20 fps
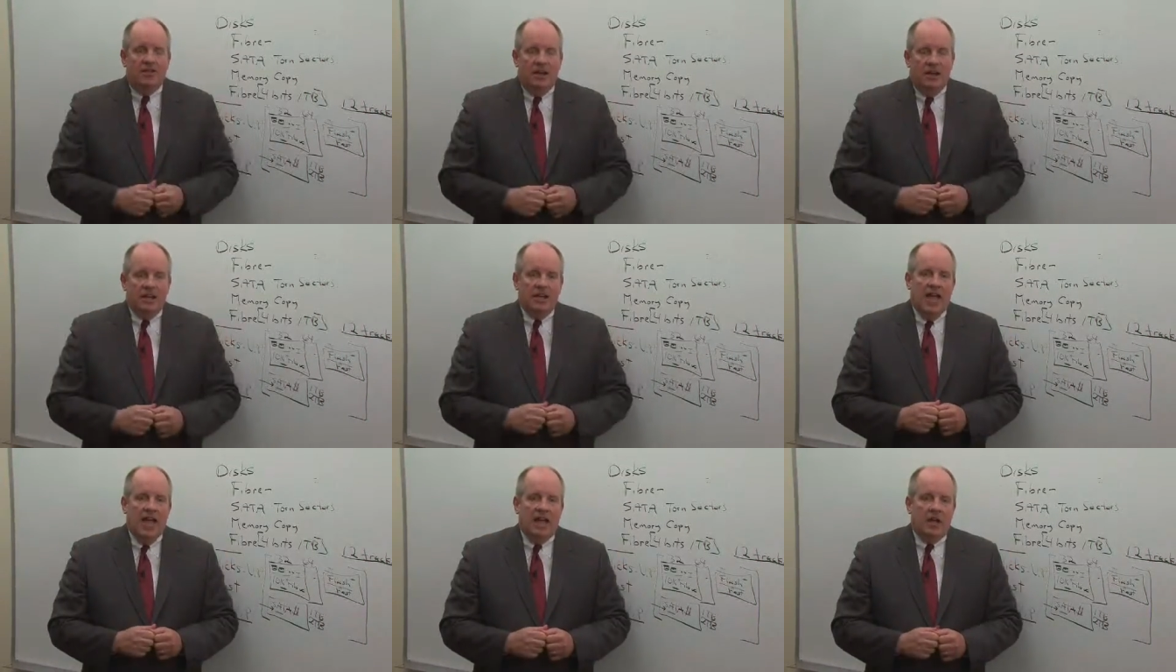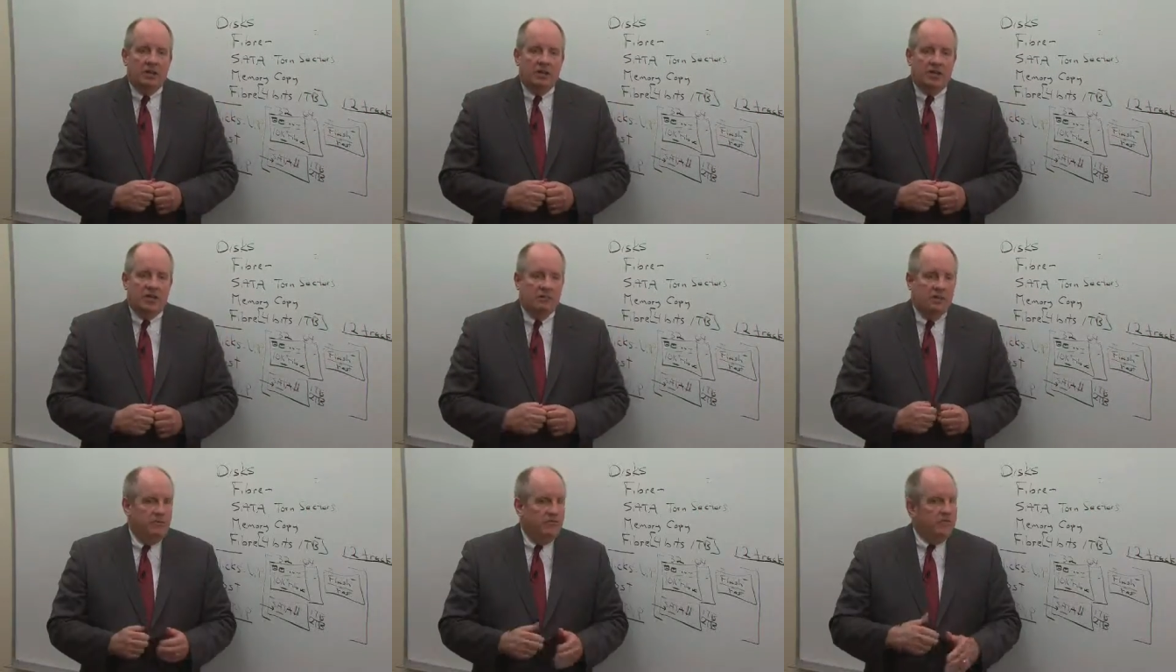
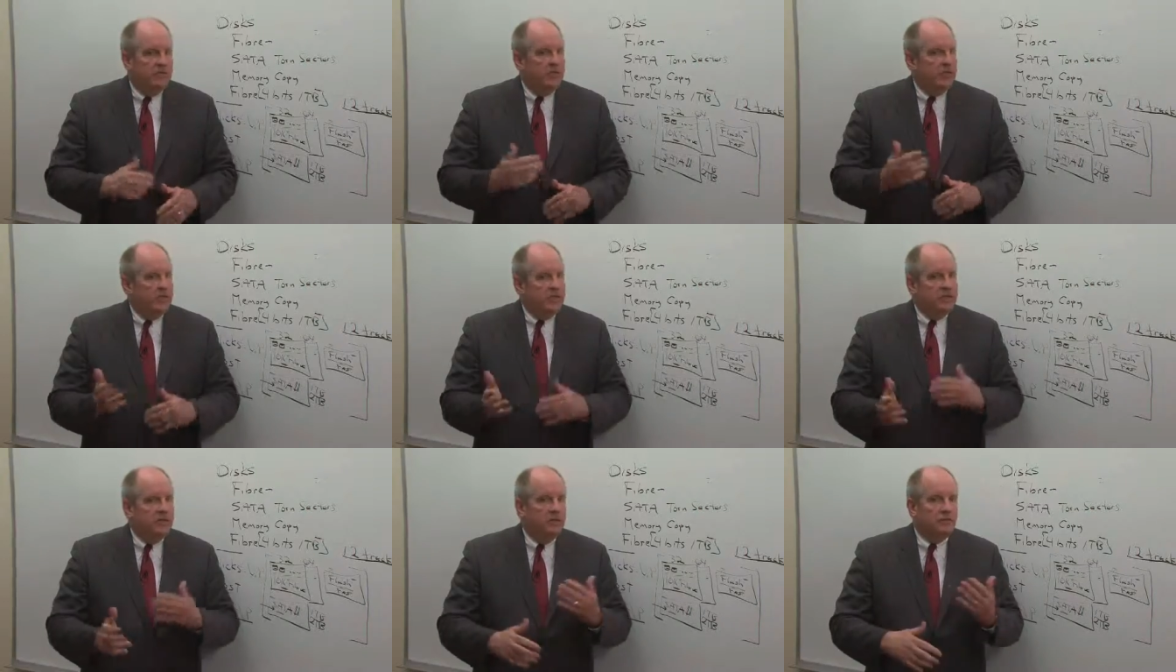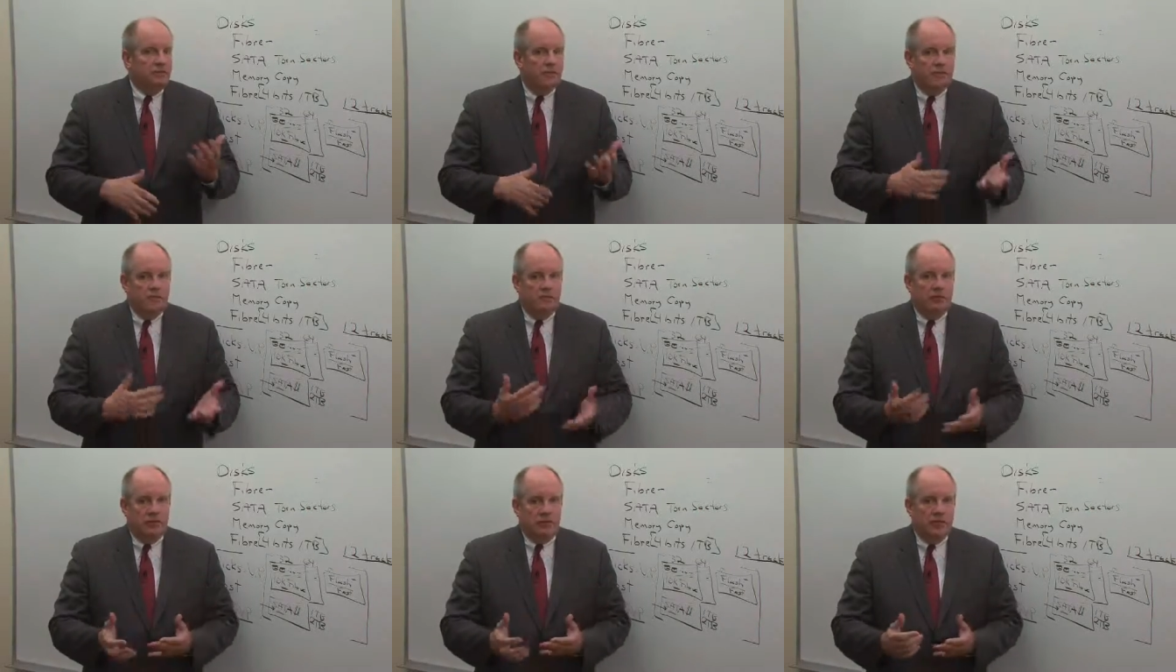accounts can be very
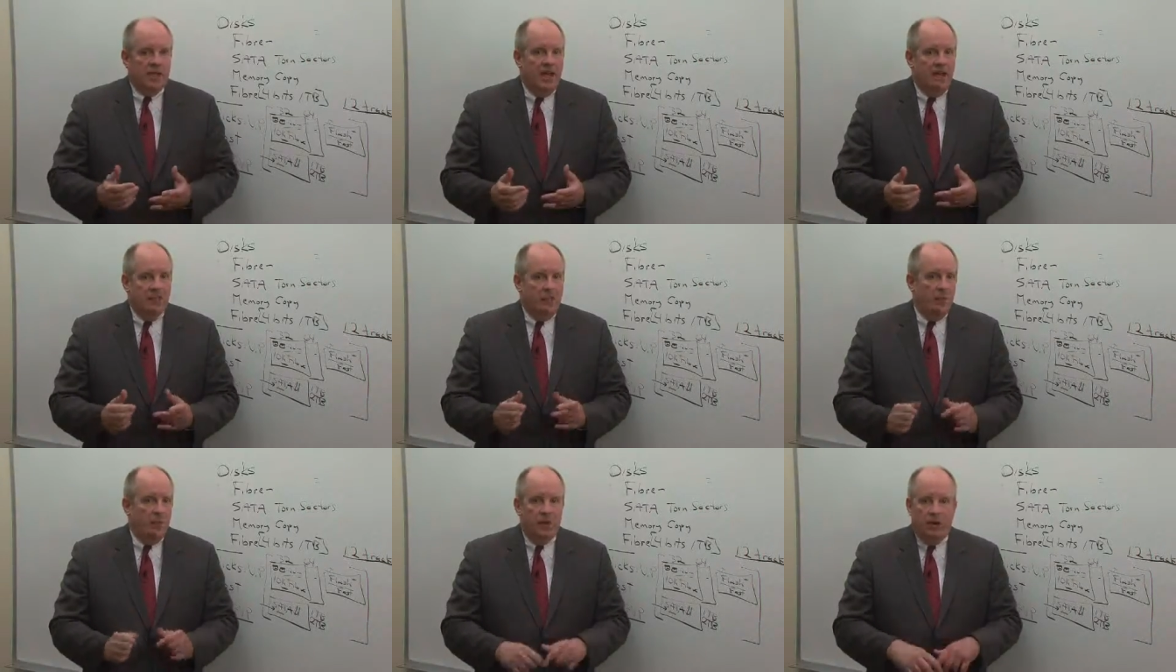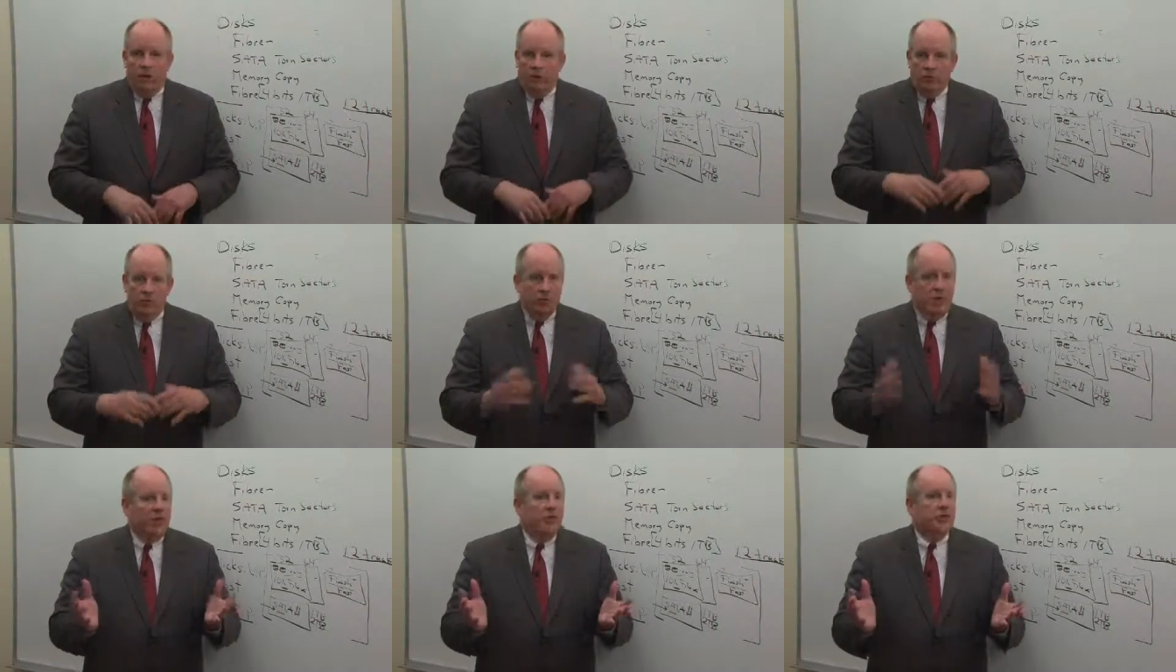different. For example, we
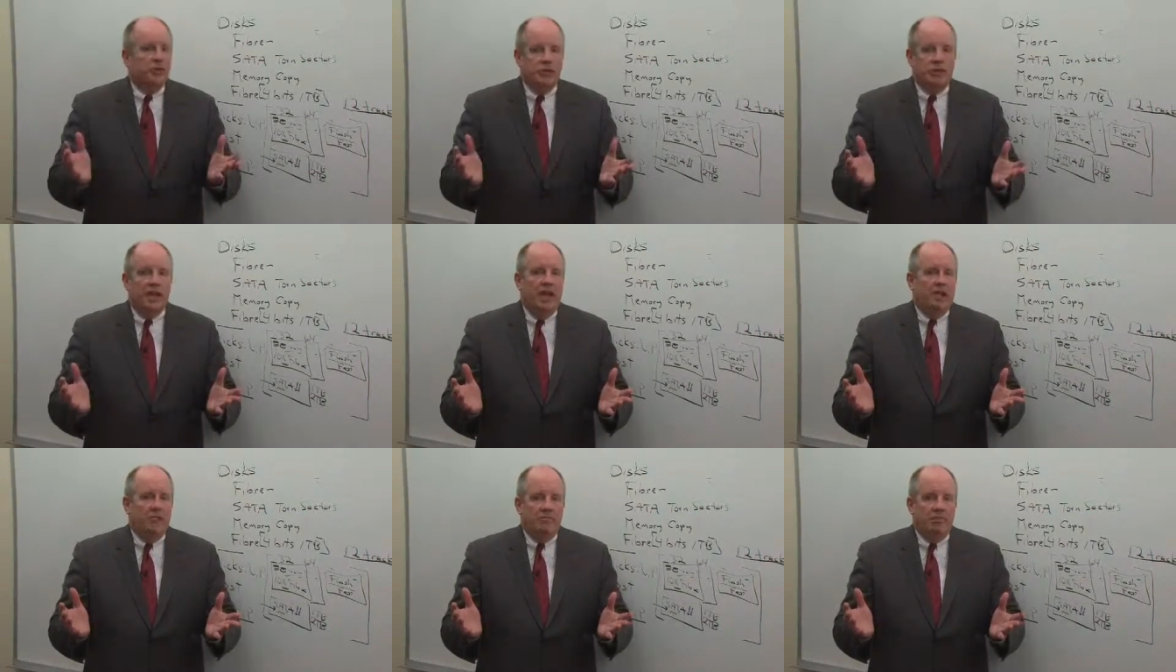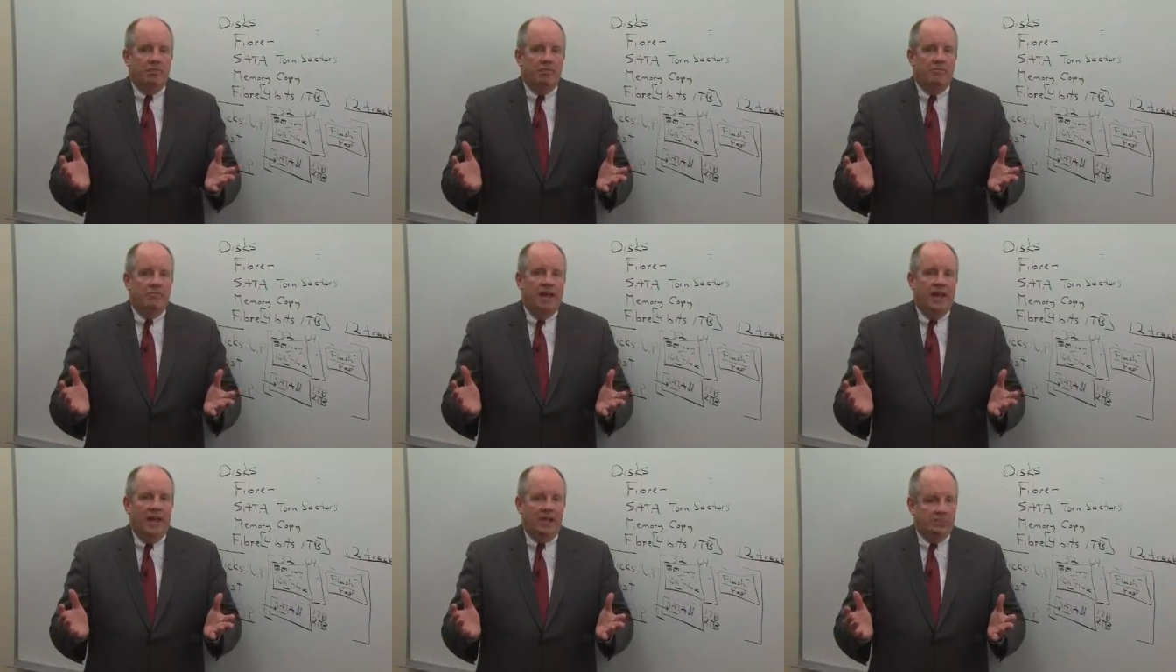all, we all understand
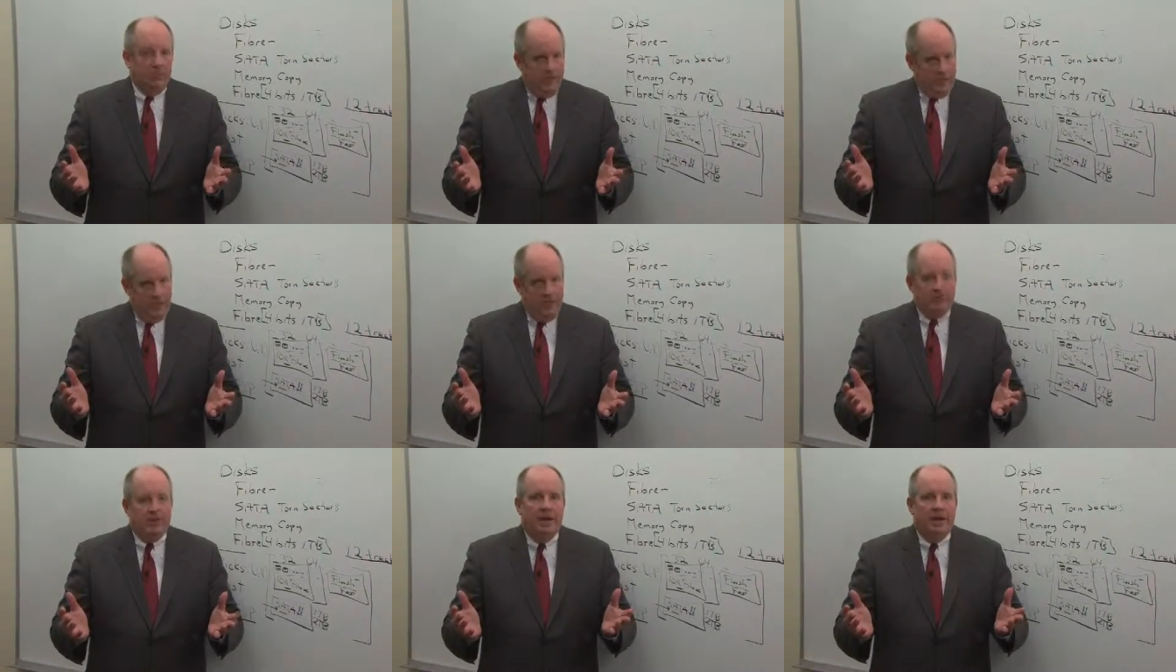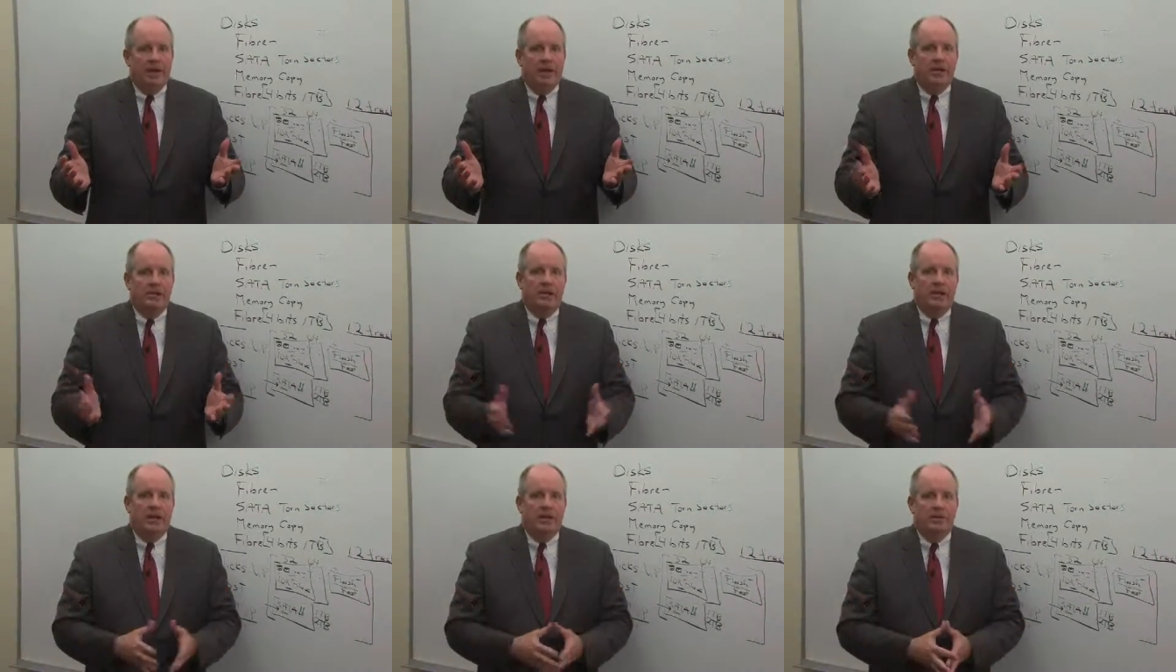big banks, but think about an
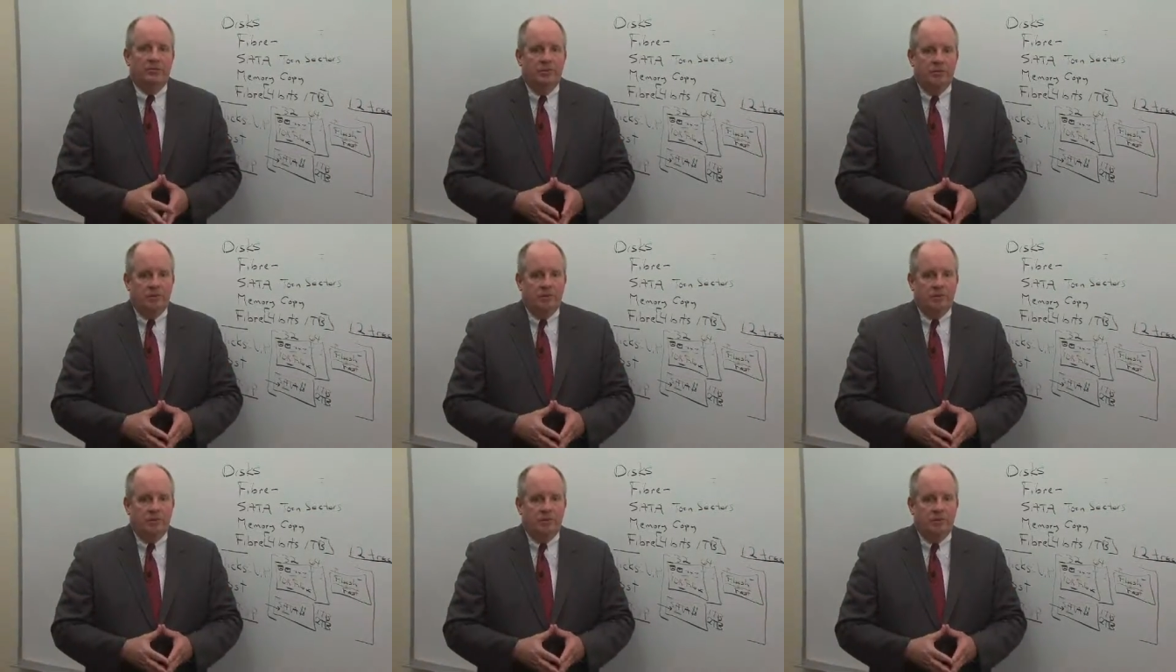airline.